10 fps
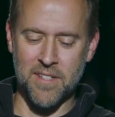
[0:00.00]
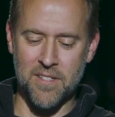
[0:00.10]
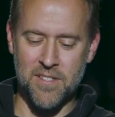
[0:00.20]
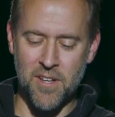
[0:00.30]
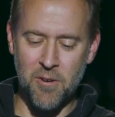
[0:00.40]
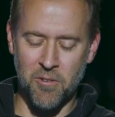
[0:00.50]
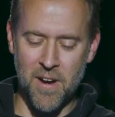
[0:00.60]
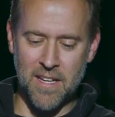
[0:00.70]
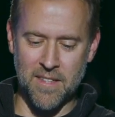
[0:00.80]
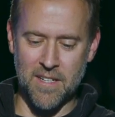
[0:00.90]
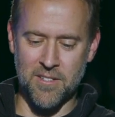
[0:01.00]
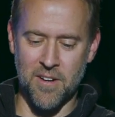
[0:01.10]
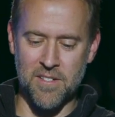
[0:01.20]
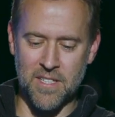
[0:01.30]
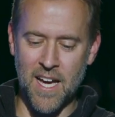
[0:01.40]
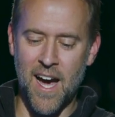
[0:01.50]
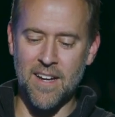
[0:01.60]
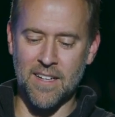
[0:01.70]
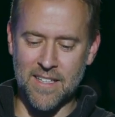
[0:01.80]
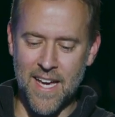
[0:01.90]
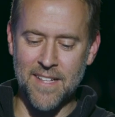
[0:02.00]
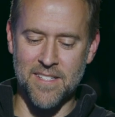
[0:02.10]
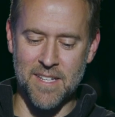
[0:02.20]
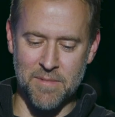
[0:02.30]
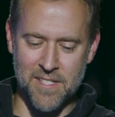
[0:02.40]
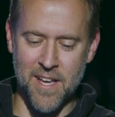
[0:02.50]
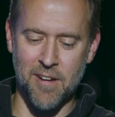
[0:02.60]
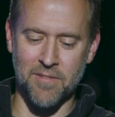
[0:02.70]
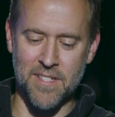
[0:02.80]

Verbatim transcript: It's so great that it turns God against himself,